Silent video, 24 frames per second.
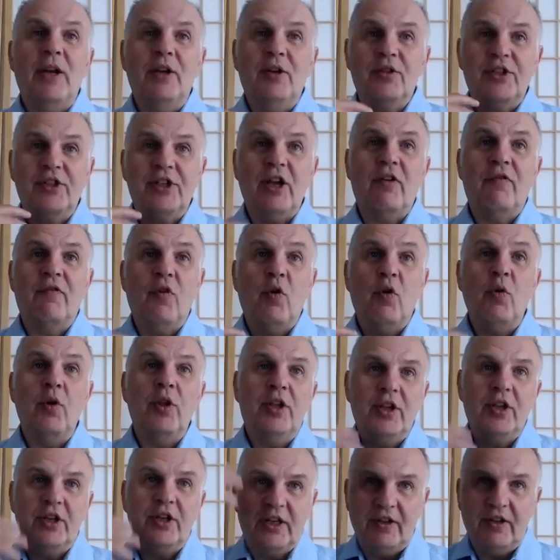yourself or you
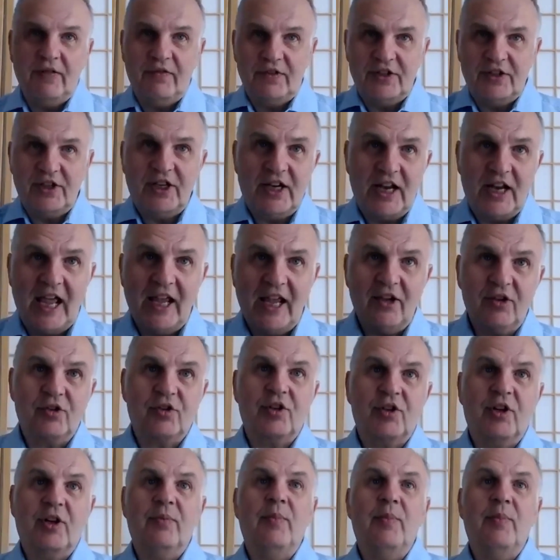could give as an extra.